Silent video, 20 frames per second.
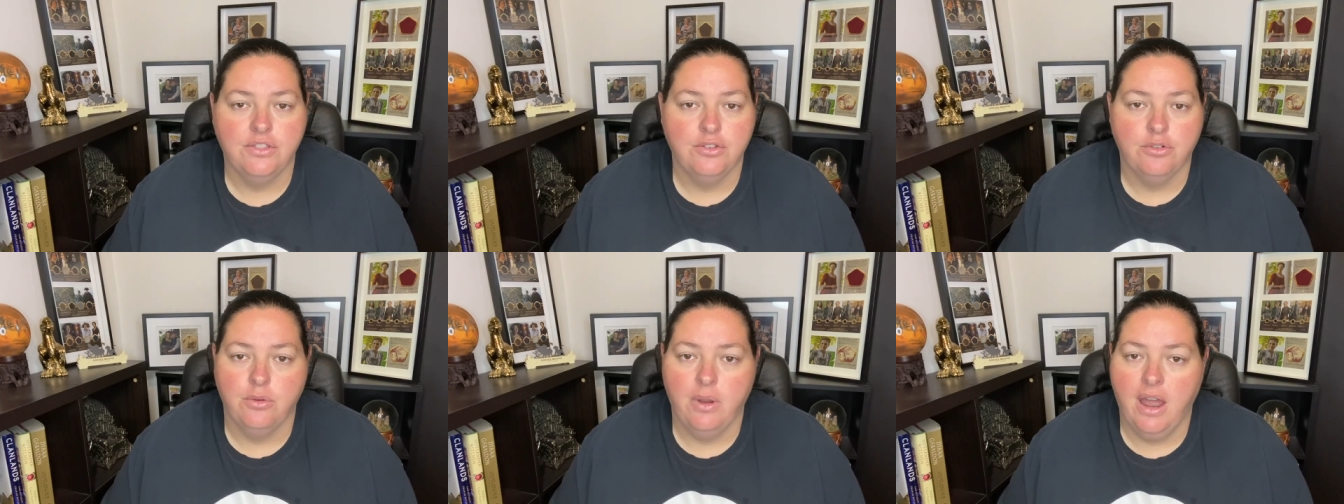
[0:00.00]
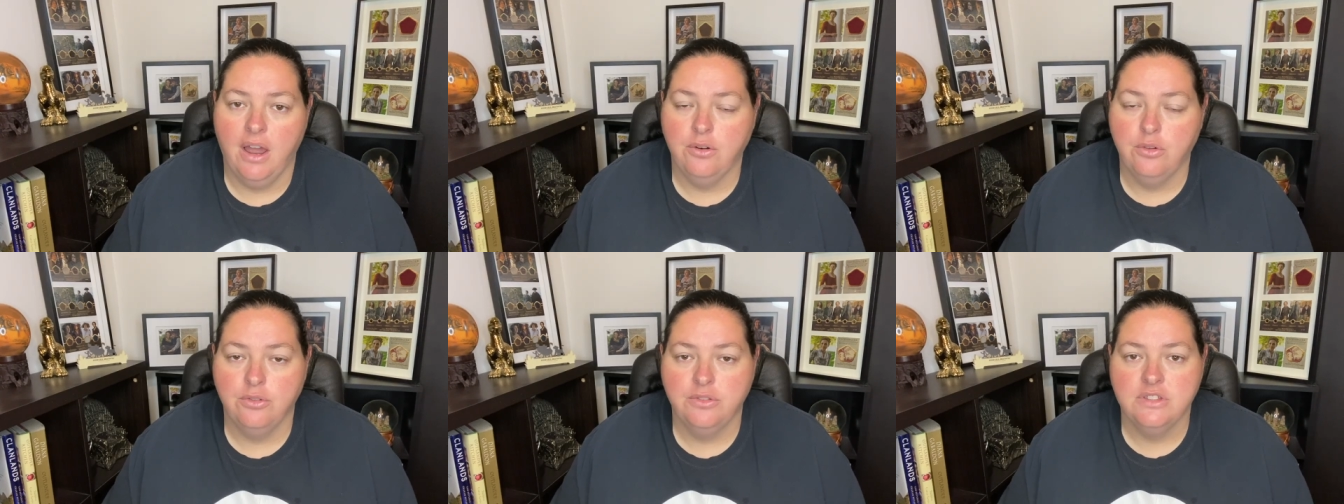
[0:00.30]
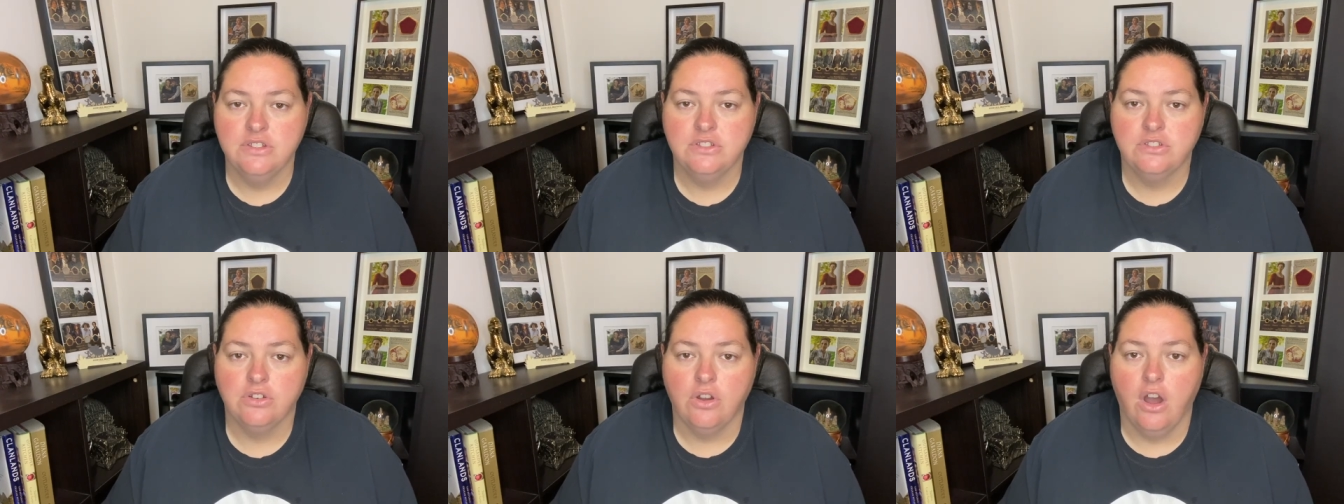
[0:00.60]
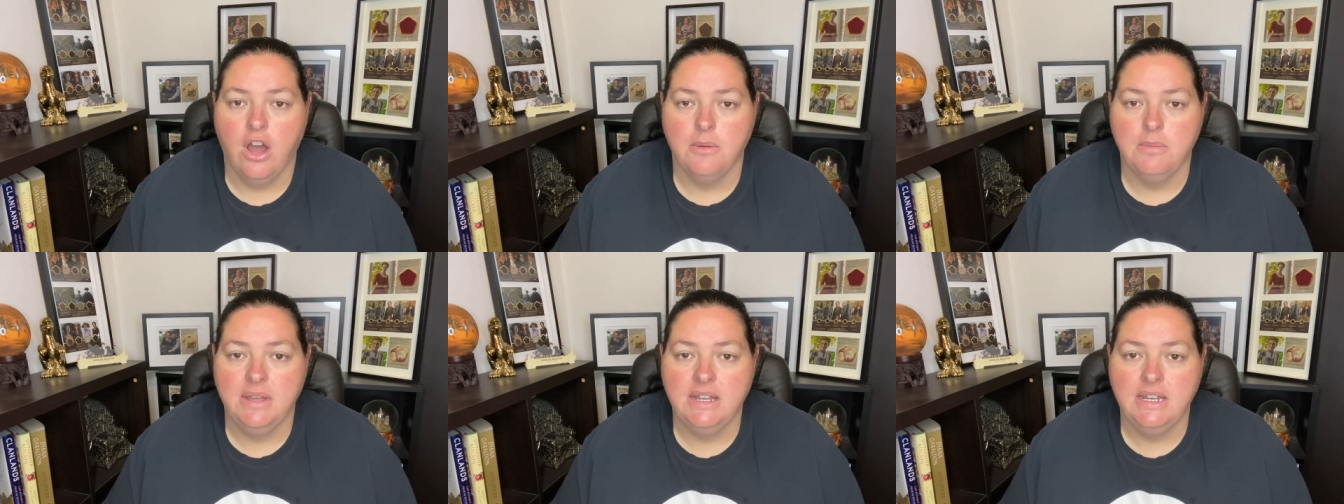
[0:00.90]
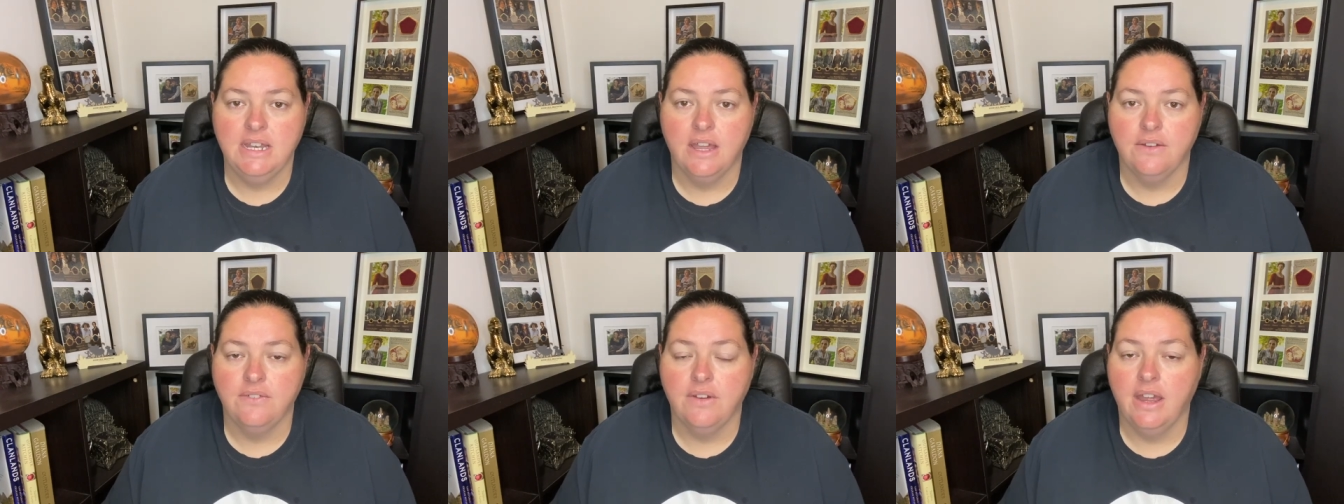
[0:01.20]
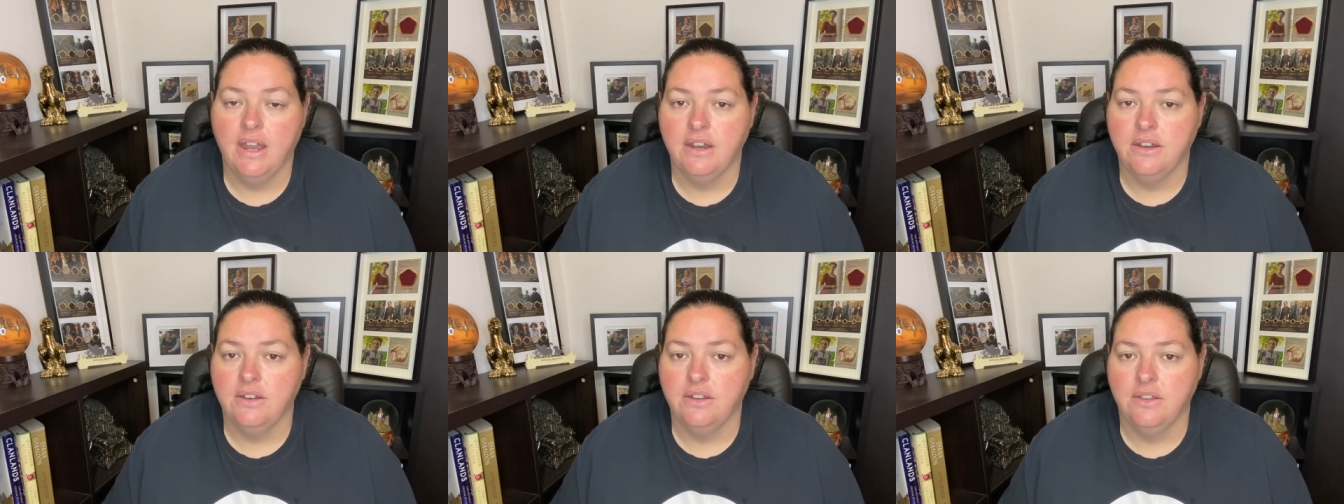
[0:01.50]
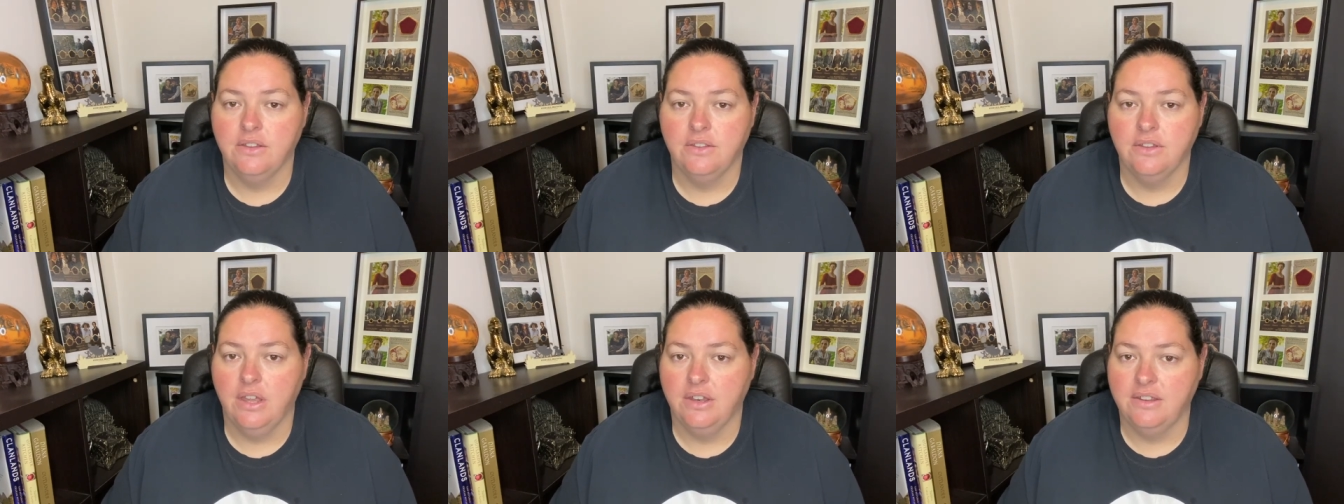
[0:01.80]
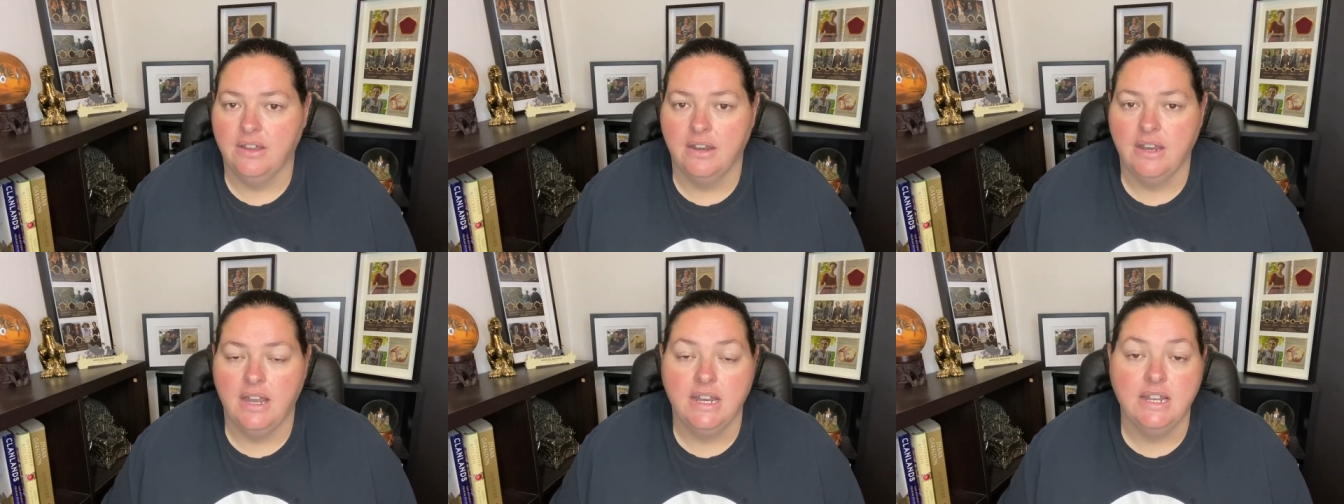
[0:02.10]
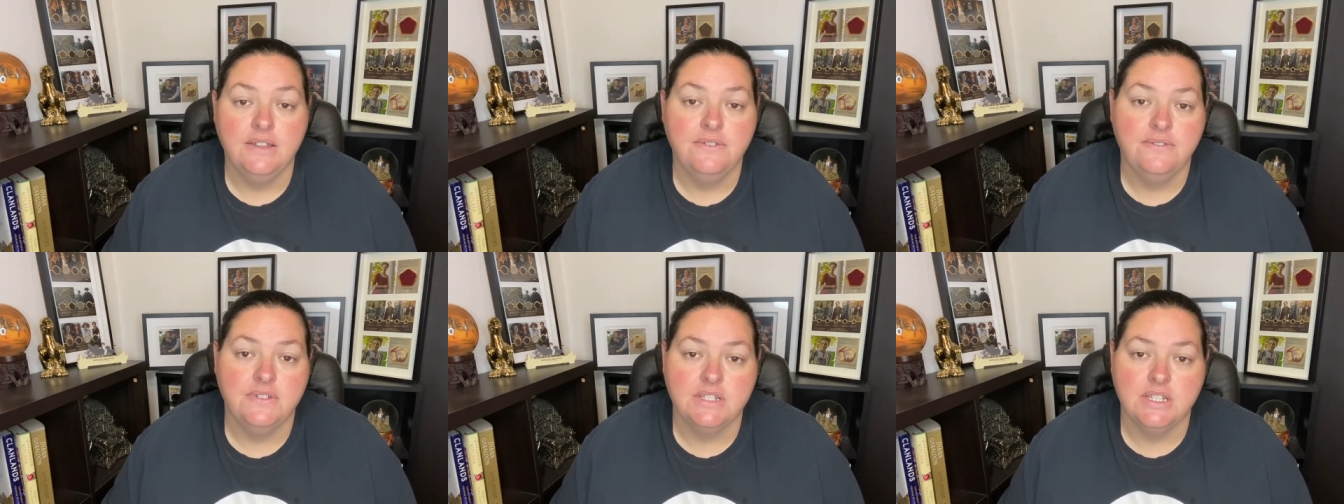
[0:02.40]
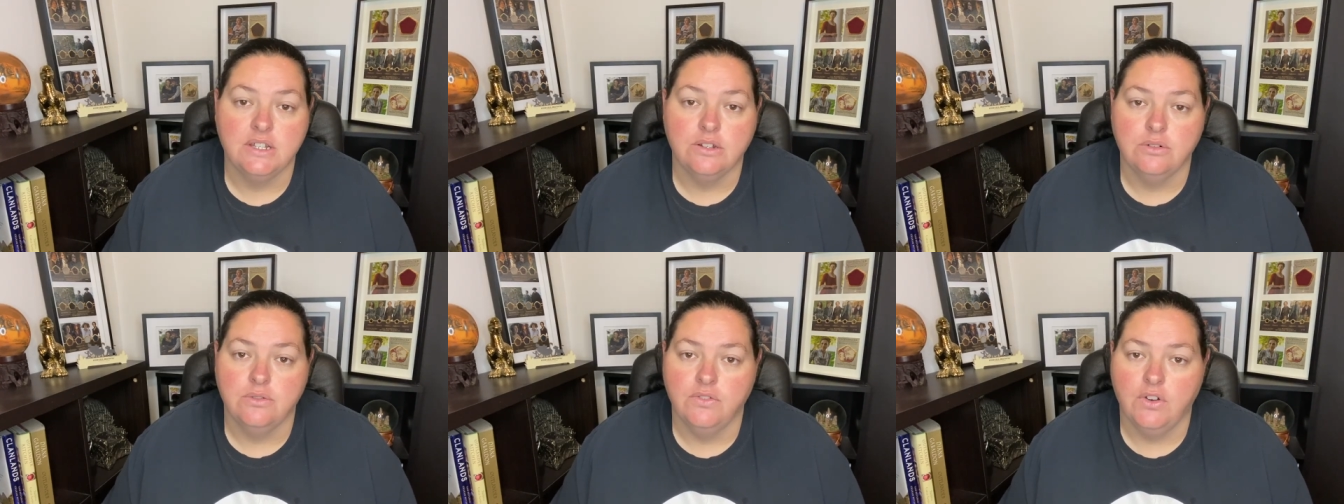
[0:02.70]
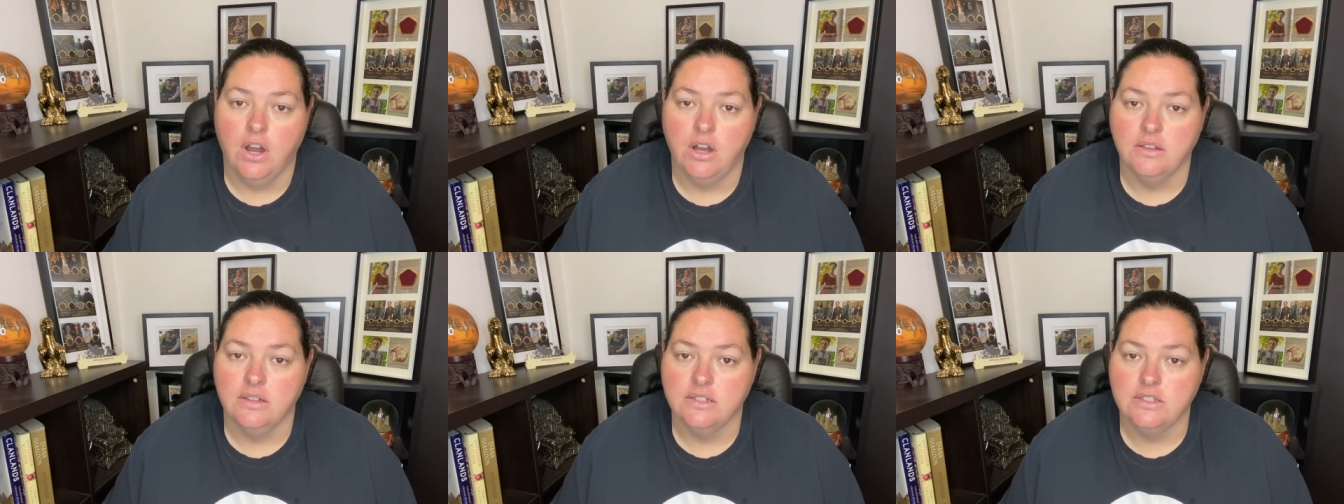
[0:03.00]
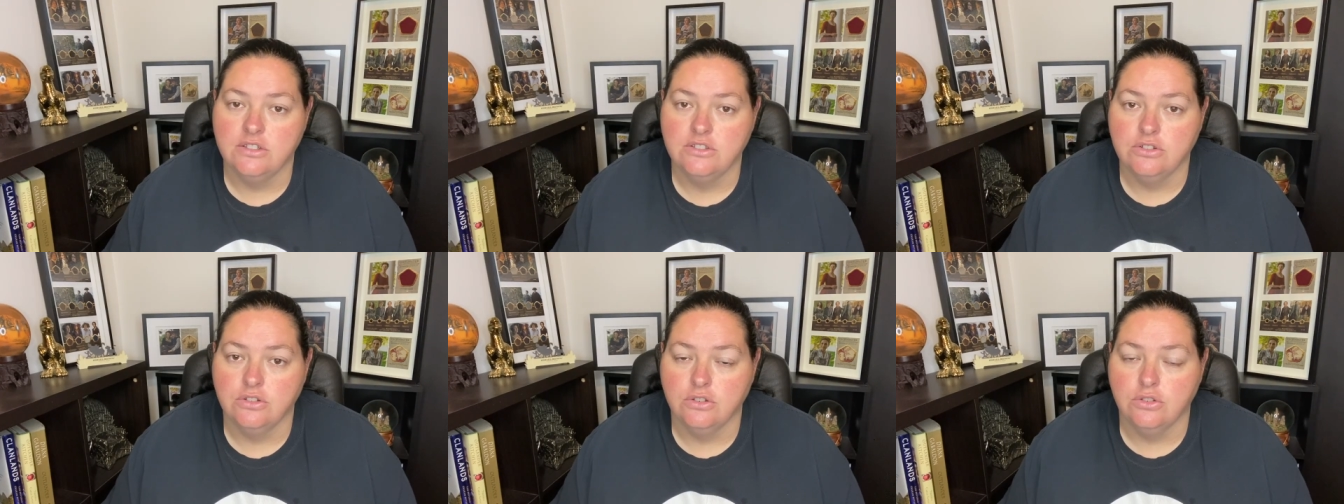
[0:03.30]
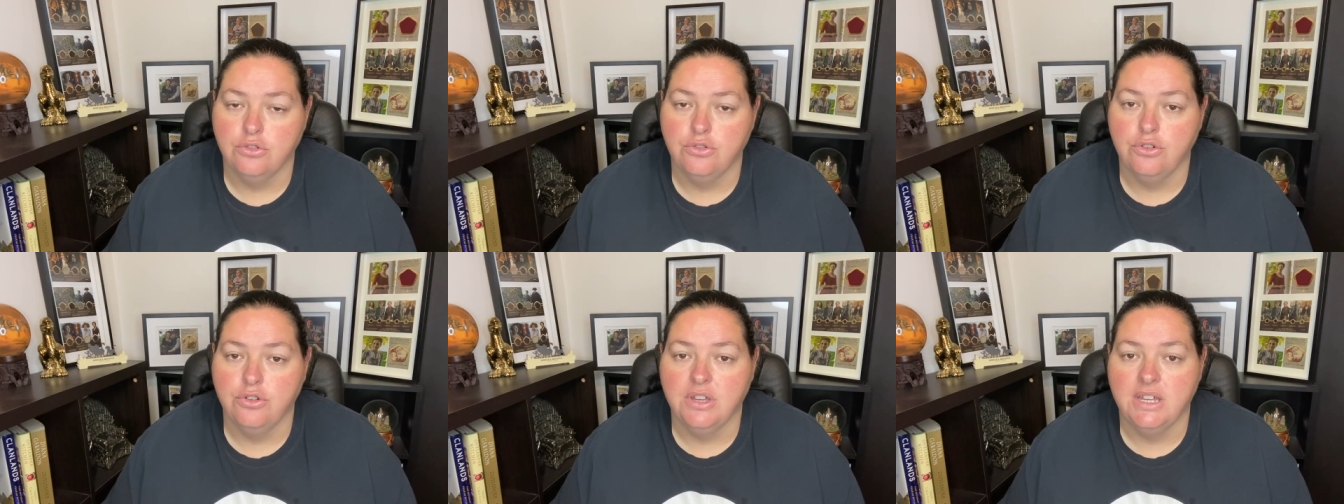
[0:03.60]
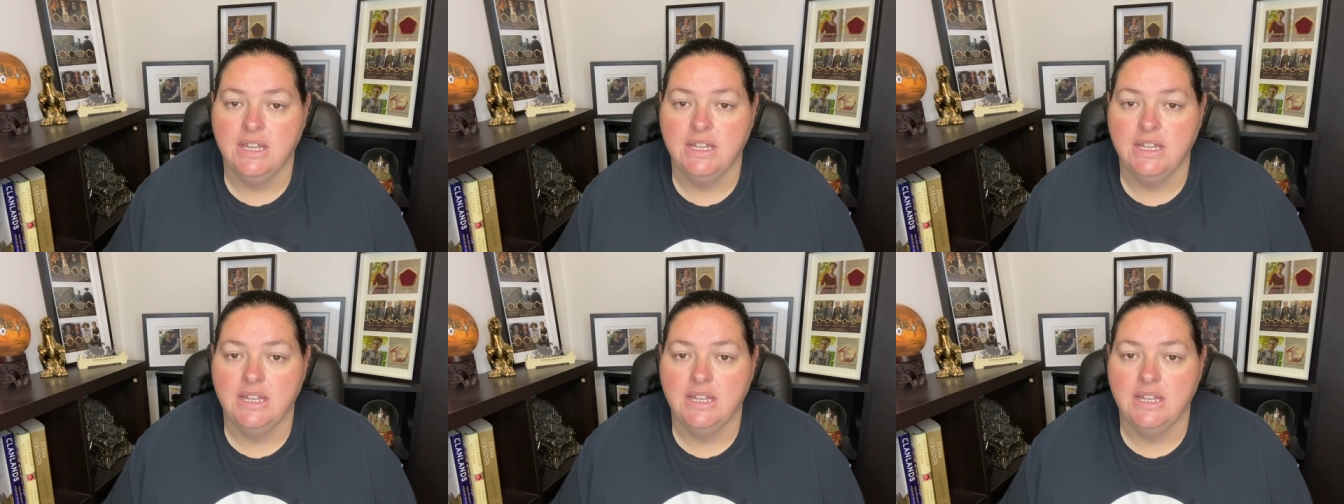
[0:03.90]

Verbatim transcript: throughout all this time, he never had done any physical violence to Luke.